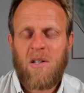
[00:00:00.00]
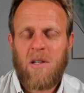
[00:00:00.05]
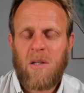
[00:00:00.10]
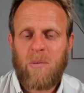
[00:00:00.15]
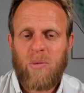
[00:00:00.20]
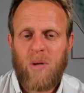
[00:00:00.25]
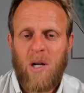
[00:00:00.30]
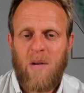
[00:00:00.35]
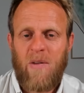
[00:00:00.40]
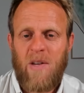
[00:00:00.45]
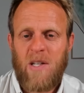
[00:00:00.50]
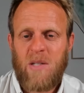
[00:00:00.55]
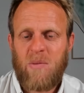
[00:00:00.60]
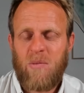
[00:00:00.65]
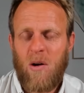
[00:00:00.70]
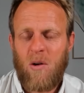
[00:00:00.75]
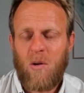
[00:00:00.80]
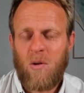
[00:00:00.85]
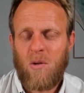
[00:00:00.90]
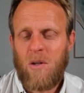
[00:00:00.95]
than the previous
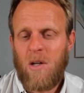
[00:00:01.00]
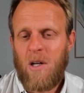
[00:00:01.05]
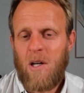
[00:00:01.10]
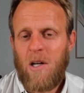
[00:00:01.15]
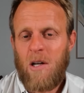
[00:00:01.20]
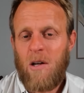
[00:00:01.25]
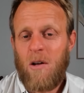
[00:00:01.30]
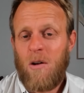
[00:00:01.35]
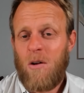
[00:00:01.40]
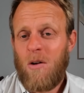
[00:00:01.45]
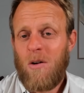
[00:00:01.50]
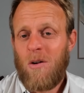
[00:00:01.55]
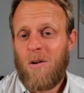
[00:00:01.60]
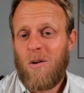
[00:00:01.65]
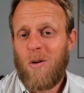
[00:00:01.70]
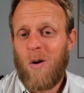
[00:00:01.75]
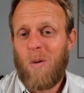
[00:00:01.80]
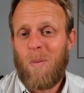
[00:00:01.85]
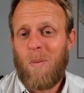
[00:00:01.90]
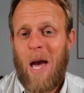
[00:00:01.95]
model.
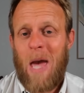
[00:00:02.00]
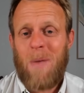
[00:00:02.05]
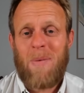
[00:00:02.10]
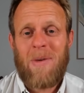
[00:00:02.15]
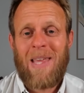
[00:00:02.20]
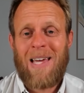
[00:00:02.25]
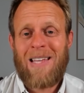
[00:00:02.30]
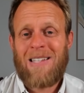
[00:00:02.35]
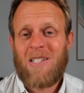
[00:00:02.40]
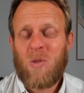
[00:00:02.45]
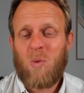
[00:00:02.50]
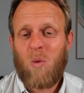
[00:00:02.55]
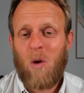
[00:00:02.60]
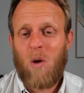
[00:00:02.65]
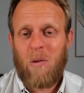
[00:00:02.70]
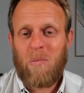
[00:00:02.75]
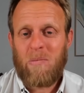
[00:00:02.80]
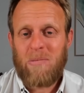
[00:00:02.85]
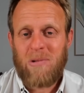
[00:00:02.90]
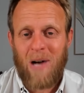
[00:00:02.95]
Or maybe they just
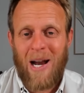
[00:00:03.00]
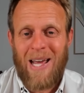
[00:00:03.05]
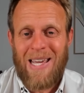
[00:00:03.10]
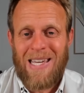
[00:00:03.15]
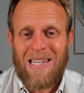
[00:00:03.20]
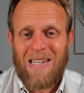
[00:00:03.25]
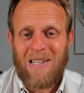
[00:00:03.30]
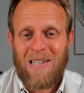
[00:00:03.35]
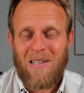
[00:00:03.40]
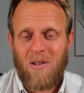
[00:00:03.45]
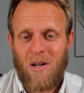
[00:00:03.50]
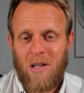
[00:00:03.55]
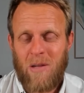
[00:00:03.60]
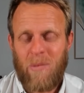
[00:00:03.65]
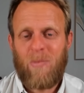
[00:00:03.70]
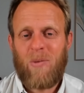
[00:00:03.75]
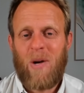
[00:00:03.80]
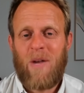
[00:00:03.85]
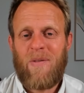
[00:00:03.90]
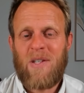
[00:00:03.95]
won't break like
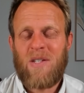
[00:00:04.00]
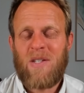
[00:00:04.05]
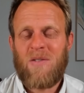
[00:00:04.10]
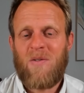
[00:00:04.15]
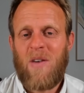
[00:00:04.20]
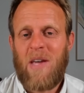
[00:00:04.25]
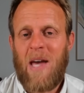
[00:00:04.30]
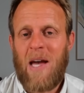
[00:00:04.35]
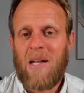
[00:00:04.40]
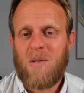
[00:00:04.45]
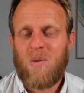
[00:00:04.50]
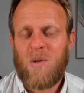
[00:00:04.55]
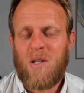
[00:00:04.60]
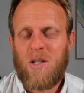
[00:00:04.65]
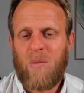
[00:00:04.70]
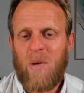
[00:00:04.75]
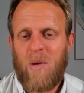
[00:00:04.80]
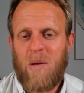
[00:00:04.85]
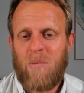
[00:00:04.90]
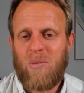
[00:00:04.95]
the previous V8s, which
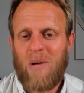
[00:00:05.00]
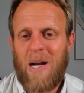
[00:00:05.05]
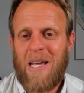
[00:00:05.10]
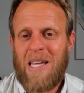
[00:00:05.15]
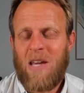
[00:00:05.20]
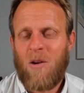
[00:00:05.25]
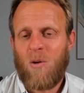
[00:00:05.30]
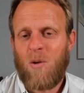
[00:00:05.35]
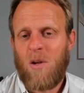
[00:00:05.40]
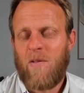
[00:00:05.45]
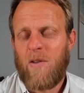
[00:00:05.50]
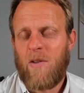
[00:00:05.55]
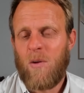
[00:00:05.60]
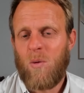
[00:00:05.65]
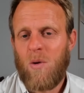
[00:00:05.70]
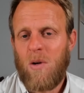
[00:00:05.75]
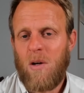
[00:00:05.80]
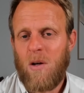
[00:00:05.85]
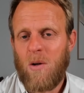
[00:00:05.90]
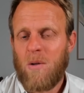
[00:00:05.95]
have been breaking all over the
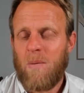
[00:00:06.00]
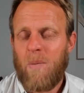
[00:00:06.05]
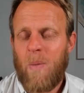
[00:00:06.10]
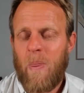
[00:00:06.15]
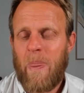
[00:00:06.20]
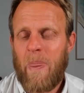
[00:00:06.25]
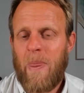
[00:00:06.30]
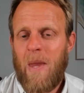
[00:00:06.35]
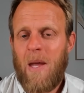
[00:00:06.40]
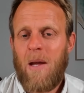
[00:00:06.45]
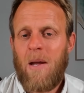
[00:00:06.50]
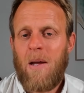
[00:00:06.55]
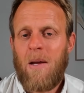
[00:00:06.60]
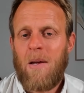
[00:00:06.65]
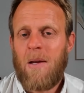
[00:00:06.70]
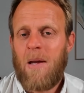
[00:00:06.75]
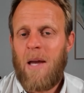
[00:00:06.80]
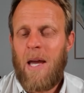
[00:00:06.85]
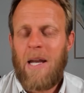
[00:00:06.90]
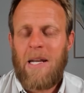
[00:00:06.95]
world.
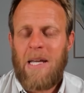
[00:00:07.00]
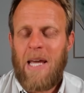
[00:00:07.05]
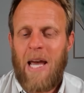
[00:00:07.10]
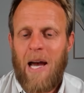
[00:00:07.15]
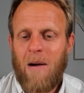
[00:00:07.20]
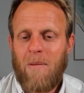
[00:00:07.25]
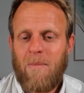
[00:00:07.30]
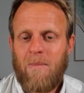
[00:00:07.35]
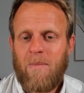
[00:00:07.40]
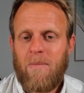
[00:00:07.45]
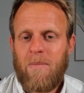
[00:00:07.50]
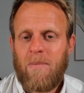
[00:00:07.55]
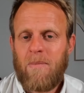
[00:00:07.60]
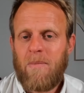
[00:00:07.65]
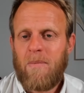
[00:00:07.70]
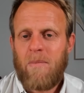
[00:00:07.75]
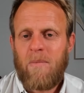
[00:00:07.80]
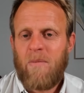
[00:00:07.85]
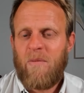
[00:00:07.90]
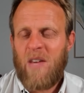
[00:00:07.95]
Anyhow,
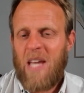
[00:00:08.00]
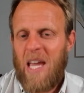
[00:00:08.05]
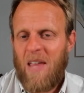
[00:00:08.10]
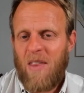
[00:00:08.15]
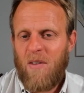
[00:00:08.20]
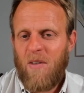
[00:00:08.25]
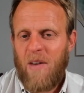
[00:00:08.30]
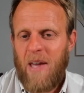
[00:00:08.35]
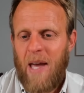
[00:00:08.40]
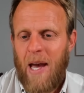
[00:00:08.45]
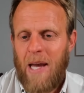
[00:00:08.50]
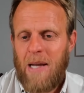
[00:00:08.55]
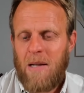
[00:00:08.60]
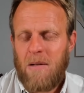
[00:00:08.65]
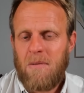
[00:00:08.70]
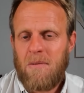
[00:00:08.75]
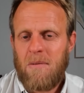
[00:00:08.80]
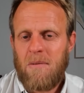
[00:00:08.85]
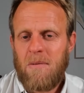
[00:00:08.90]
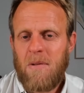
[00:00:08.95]
forget the V8.
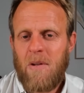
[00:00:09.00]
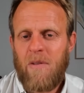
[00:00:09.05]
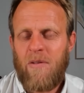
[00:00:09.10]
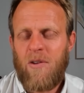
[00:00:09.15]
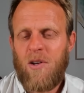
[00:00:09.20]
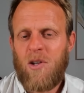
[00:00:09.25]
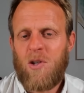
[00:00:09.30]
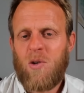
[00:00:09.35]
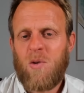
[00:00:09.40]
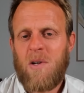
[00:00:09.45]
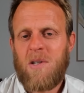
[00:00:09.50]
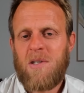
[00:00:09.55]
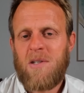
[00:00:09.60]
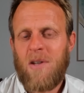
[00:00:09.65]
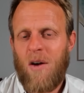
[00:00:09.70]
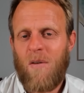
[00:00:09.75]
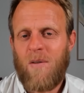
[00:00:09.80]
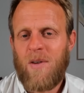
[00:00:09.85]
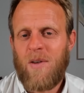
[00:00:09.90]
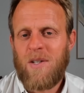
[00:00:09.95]
The future is
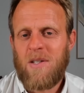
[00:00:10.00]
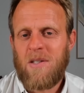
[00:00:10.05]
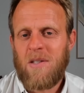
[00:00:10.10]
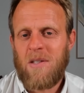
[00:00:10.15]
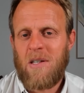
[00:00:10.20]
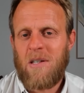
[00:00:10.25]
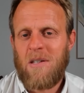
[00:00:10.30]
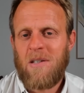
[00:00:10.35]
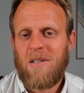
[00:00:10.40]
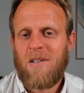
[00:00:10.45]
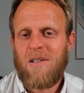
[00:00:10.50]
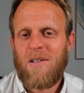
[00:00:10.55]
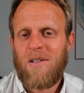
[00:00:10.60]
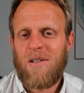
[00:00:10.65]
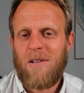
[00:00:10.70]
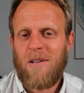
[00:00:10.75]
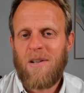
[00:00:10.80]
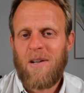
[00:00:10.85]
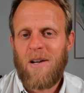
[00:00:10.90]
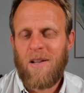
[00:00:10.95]
obviously
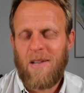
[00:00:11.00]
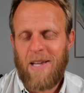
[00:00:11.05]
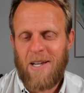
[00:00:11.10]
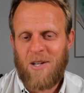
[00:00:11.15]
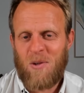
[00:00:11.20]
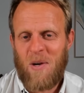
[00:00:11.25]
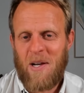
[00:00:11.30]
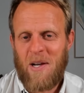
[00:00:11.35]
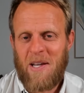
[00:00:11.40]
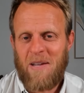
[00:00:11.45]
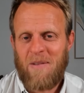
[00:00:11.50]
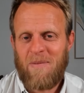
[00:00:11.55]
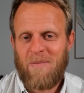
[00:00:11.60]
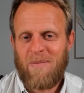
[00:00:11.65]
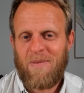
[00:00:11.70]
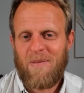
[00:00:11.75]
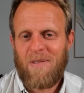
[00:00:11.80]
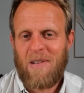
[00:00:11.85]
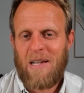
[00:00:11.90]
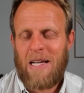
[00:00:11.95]
electric.
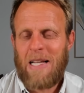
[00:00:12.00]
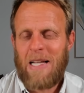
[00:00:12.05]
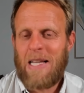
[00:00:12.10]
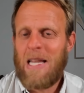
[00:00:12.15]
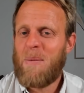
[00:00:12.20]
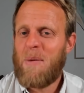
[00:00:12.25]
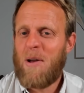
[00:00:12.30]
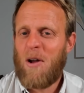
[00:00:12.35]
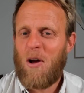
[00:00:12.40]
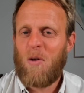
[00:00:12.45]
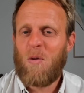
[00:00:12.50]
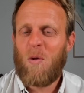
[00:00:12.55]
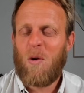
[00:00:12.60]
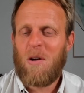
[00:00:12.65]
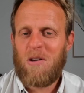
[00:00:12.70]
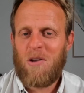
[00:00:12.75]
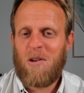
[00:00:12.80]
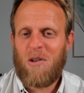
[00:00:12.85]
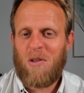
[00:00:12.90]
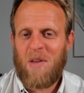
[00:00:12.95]
Let me know
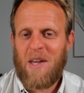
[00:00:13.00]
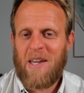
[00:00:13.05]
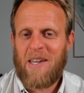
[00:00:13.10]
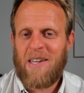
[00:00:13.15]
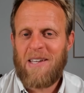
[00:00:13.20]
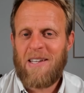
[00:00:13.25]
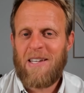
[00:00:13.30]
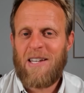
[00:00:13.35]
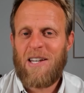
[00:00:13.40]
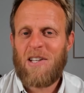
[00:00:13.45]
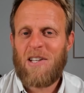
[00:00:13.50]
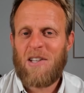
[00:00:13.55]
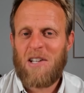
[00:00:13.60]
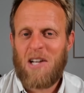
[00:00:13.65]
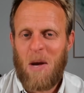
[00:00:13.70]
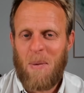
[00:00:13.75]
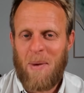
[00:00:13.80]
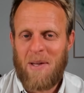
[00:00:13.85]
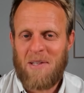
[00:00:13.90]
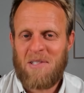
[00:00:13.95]
what you think in the
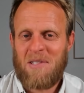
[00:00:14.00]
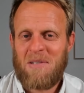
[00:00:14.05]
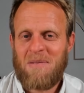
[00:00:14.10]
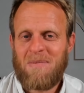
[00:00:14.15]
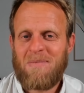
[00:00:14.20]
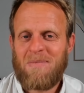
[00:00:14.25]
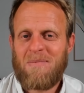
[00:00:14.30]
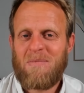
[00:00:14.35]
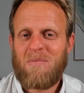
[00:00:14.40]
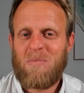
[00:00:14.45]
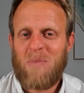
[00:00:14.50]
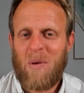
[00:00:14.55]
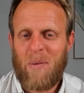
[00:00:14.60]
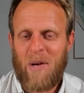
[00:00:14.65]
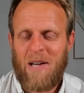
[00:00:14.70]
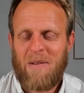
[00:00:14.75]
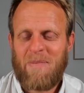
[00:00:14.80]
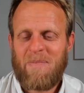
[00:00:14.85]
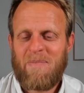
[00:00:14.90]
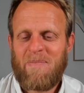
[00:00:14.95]
comments. Bye bye.